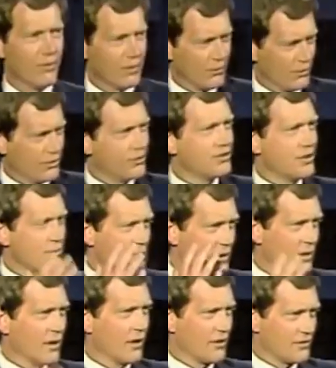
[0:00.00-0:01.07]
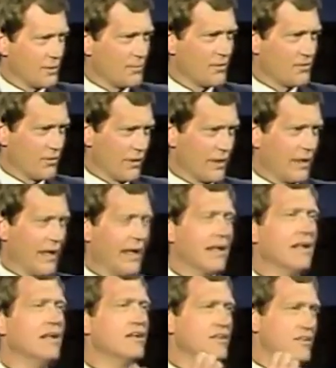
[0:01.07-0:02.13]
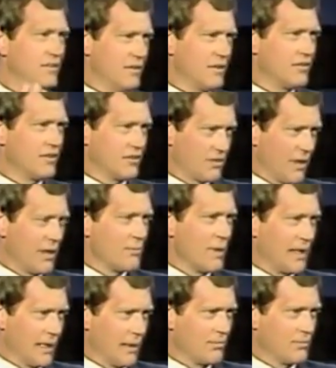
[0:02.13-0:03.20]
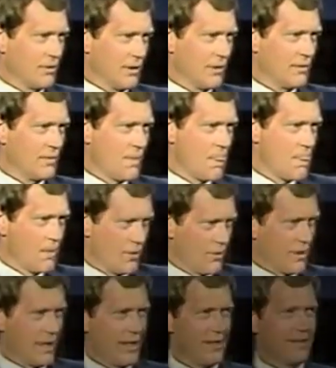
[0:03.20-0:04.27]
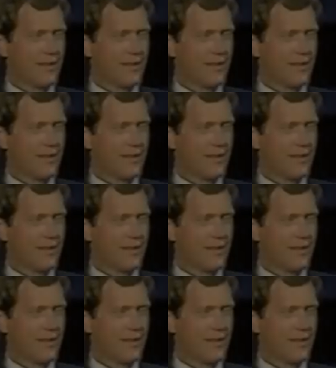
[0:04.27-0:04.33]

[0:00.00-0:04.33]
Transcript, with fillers: well, we'll do something, a little something for you tonight to, try and make it up to you. Okay?